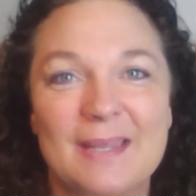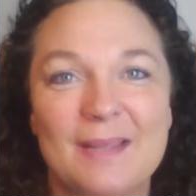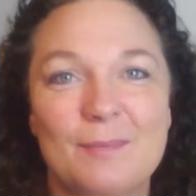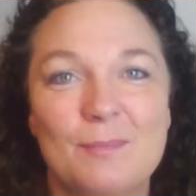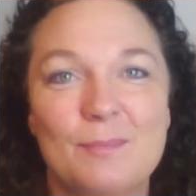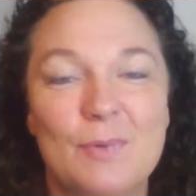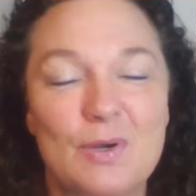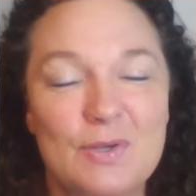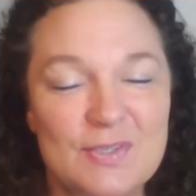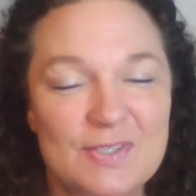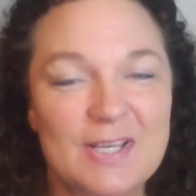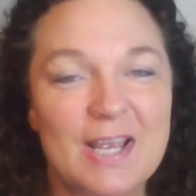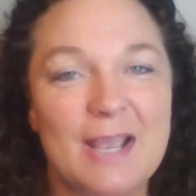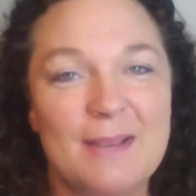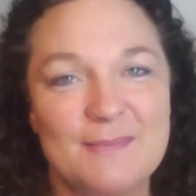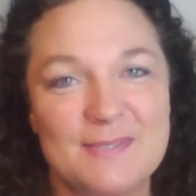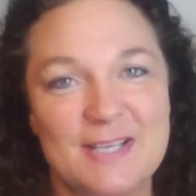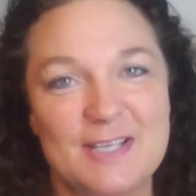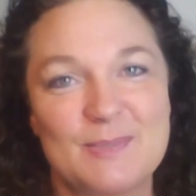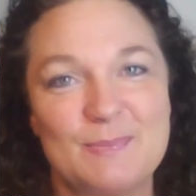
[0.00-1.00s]
Most
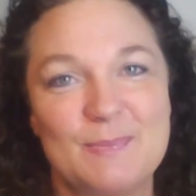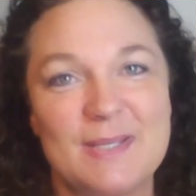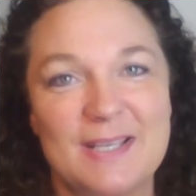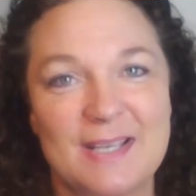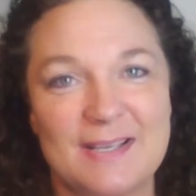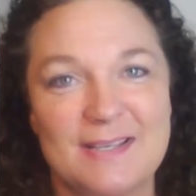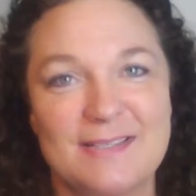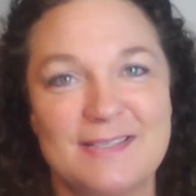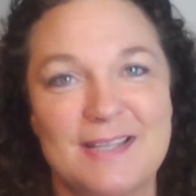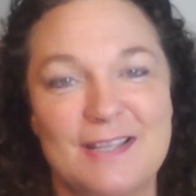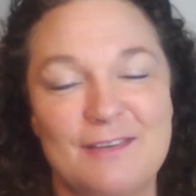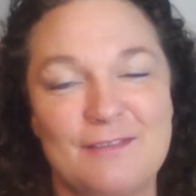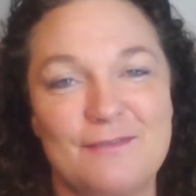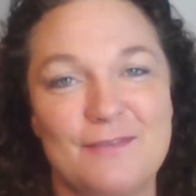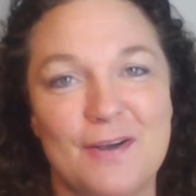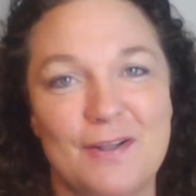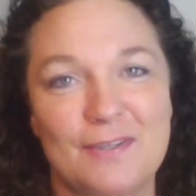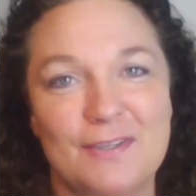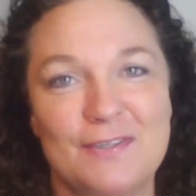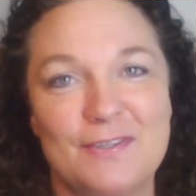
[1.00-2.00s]
times that's because they
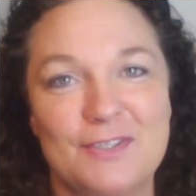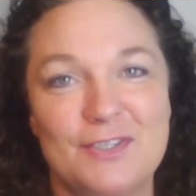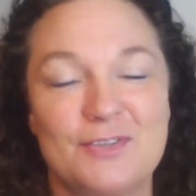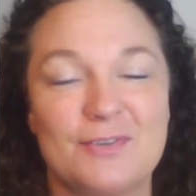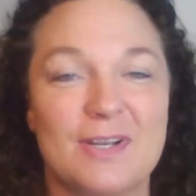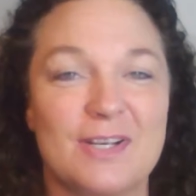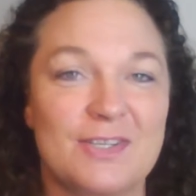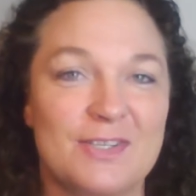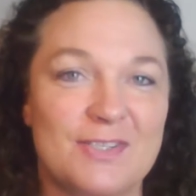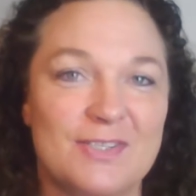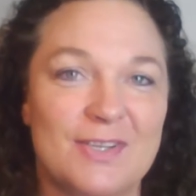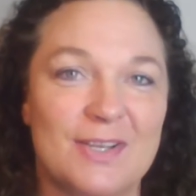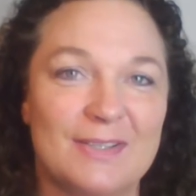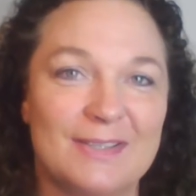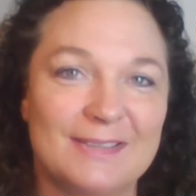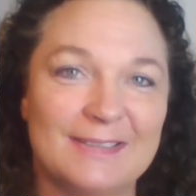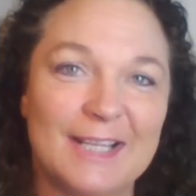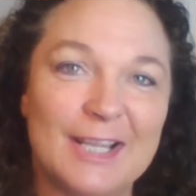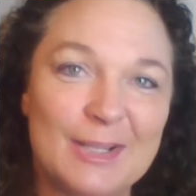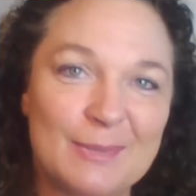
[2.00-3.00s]
followed the directions
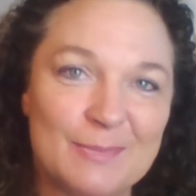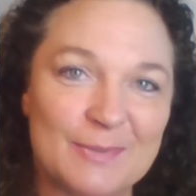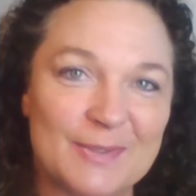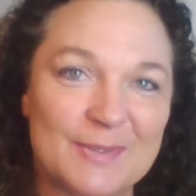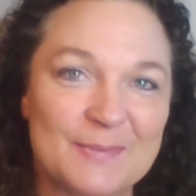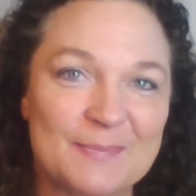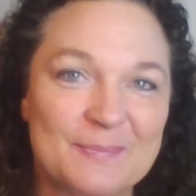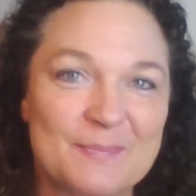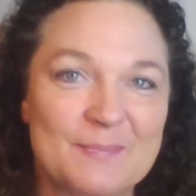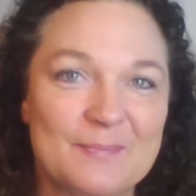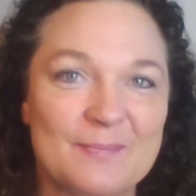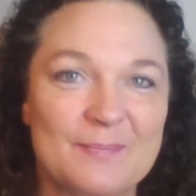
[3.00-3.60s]
on the label.